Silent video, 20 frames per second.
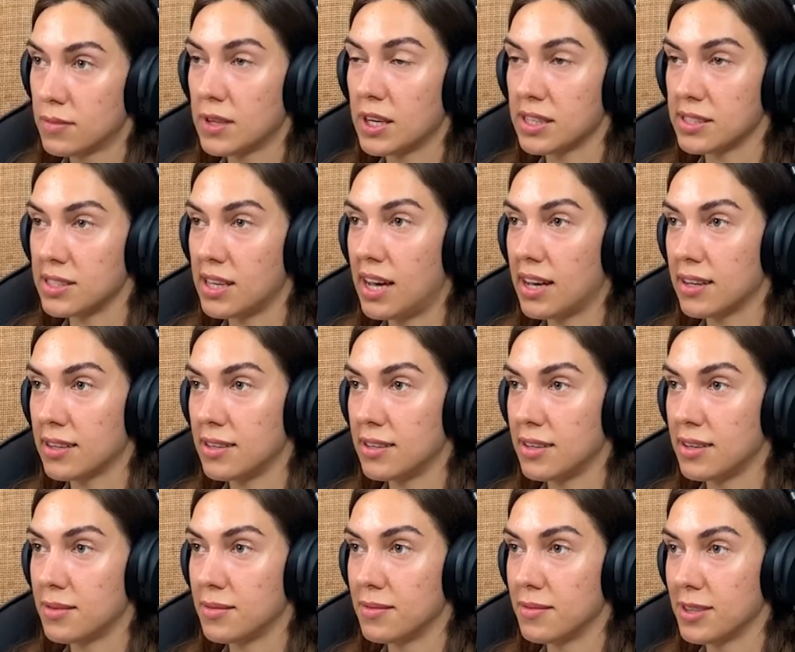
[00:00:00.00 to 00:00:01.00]

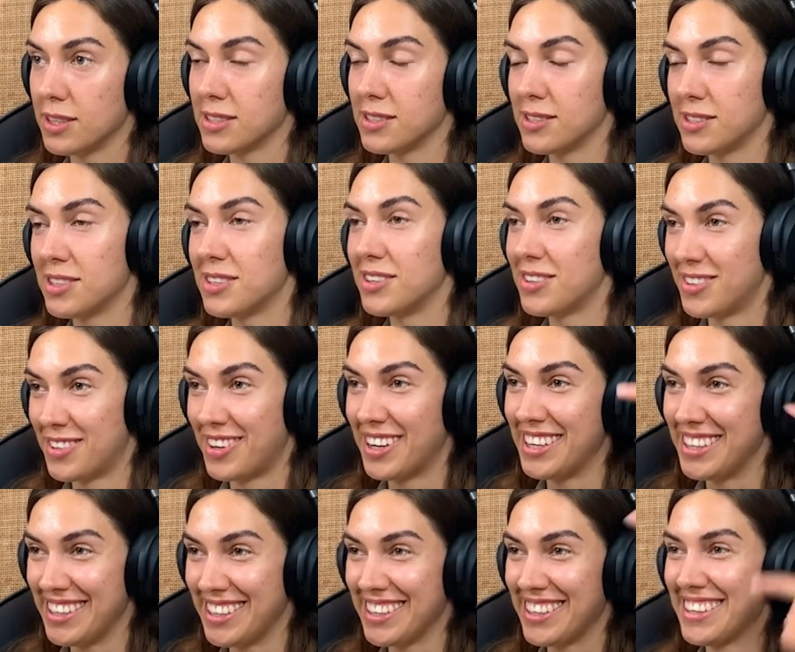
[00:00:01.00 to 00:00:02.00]
Exactly. Because they're
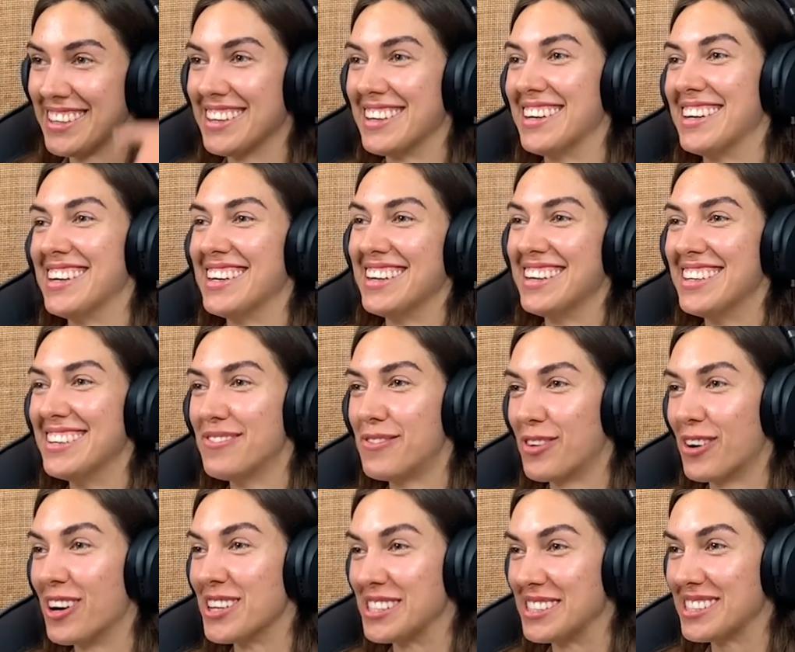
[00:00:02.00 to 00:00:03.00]
already uh,
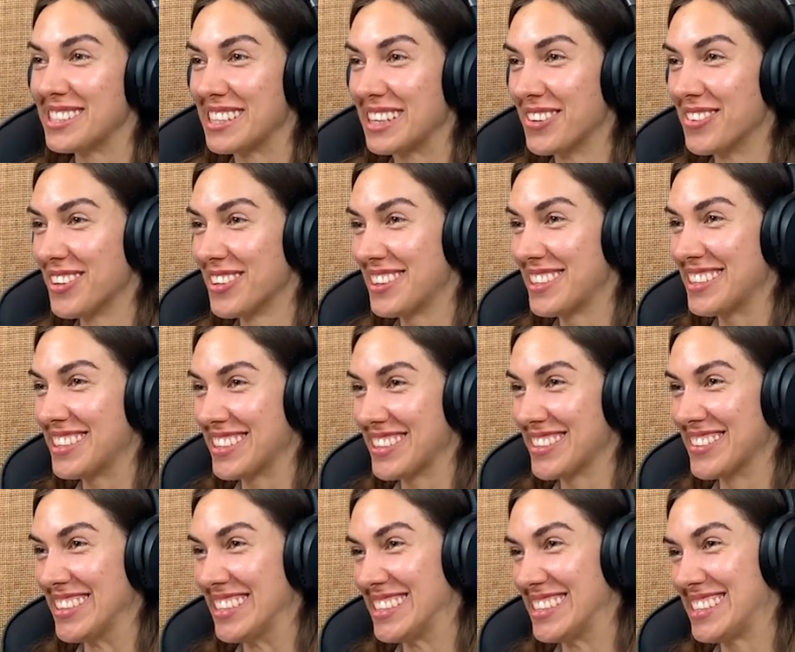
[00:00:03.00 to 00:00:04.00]
processing what they're
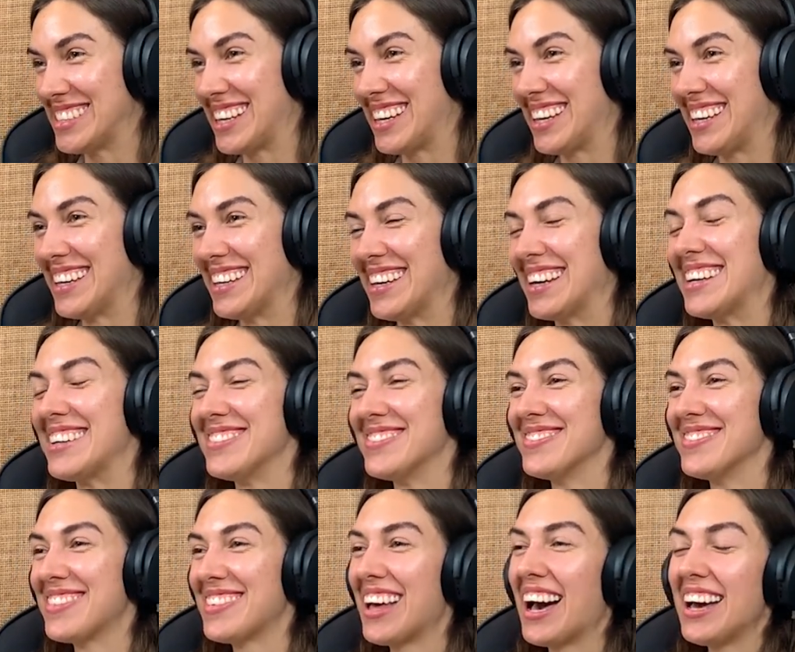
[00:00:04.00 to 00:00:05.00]
going to say. Yeah.
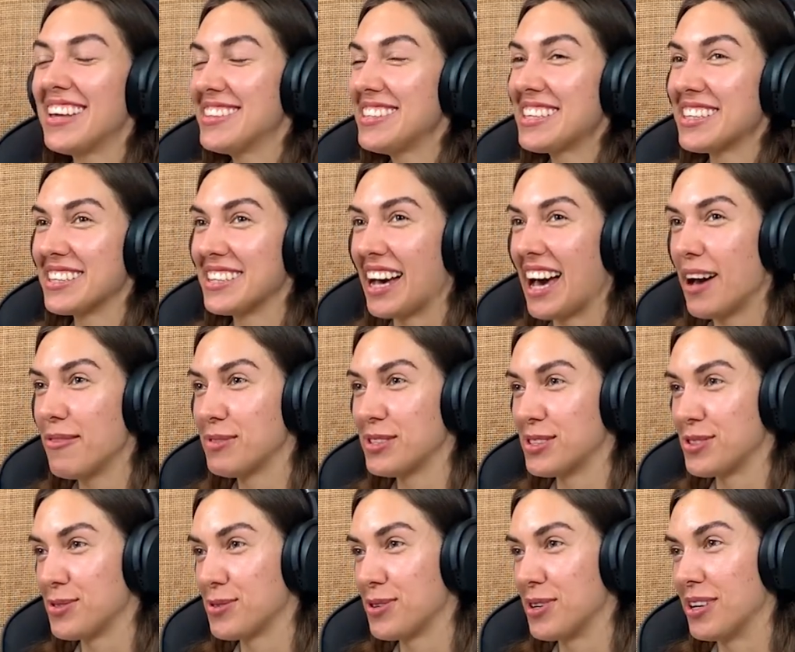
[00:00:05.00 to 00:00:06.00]
I think it
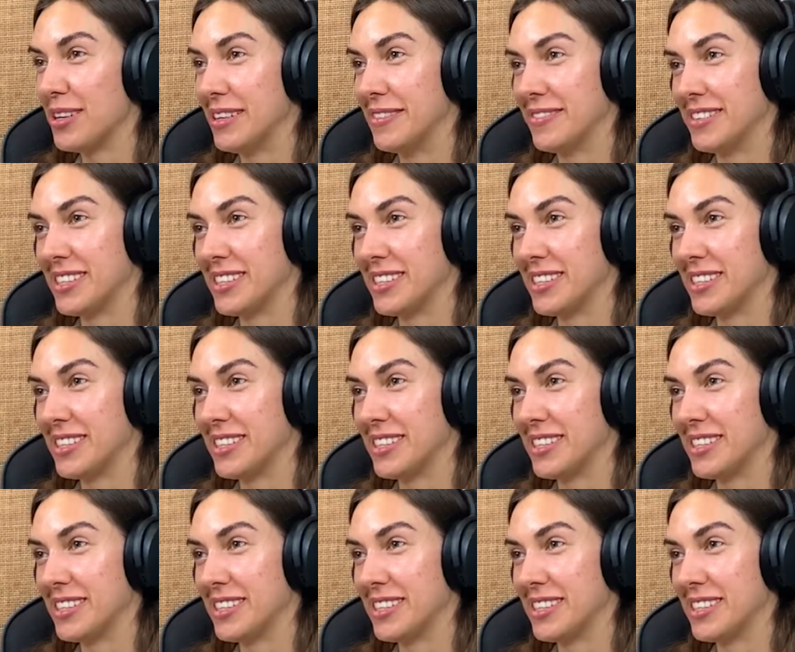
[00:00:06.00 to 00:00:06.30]
happens to all of